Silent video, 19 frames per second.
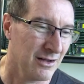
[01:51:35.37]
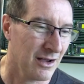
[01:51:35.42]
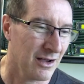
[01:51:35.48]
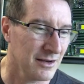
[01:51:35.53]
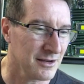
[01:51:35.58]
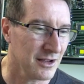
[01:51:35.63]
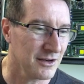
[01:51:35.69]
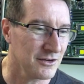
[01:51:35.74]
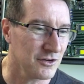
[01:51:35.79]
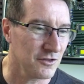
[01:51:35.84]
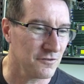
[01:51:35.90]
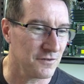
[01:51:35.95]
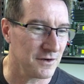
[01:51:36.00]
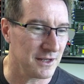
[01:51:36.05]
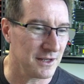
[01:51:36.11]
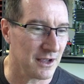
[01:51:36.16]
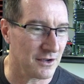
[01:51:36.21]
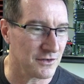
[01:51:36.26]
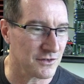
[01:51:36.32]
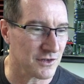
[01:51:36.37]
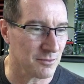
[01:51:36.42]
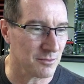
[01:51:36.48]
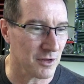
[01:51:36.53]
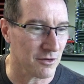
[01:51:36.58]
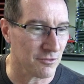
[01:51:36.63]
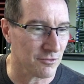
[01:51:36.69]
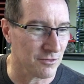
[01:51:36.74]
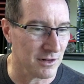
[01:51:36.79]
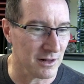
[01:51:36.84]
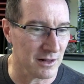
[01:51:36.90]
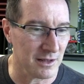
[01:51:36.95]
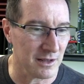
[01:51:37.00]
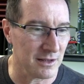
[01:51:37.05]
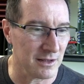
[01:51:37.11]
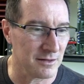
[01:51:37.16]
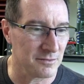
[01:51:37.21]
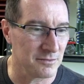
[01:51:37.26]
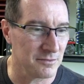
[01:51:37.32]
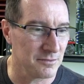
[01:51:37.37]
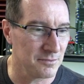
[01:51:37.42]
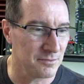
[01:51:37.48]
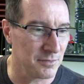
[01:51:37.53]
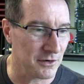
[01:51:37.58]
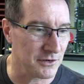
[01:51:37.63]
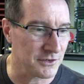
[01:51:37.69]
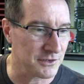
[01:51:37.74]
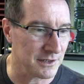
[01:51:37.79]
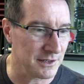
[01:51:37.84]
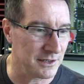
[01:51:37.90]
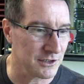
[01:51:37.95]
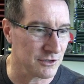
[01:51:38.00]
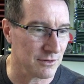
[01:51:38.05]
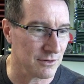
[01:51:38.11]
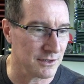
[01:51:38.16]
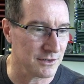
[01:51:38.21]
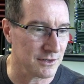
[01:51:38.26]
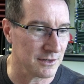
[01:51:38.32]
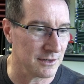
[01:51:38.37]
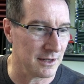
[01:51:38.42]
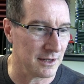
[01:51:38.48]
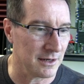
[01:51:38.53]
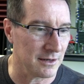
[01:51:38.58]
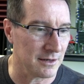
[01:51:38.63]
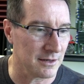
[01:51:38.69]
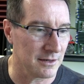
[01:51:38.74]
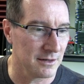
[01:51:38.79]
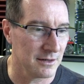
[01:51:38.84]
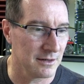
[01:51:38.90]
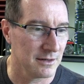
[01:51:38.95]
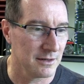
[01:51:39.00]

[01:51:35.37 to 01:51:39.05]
I don't do videos I'm not really personally interested in.